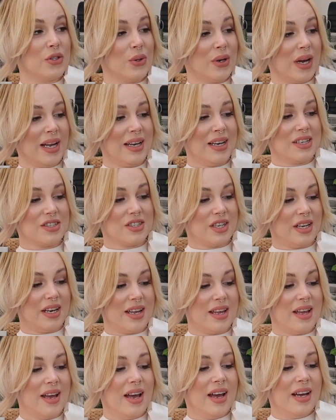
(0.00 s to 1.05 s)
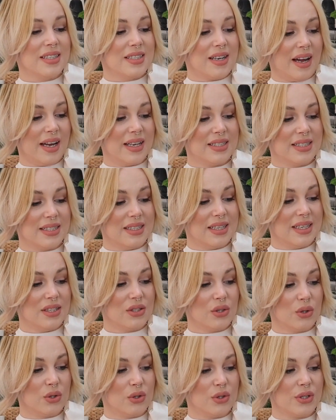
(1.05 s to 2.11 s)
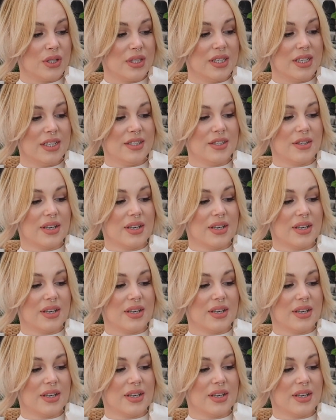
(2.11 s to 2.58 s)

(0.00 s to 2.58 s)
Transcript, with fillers: You can actually tighten it or loosen it,